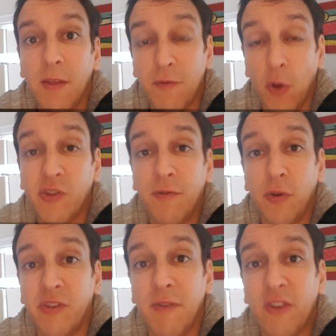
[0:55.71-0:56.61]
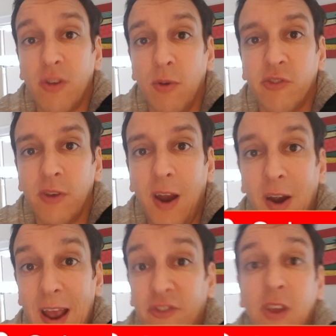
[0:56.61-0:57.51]
the frozen fruits and vegetables
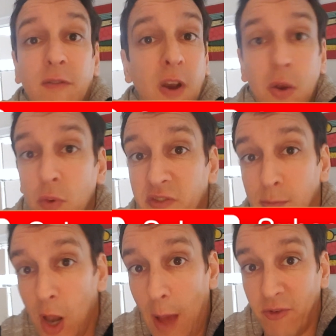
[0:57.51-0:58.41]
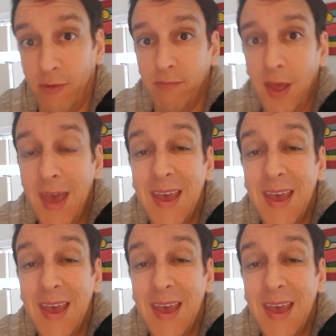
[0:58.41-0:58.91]
are actually a very reasonable option.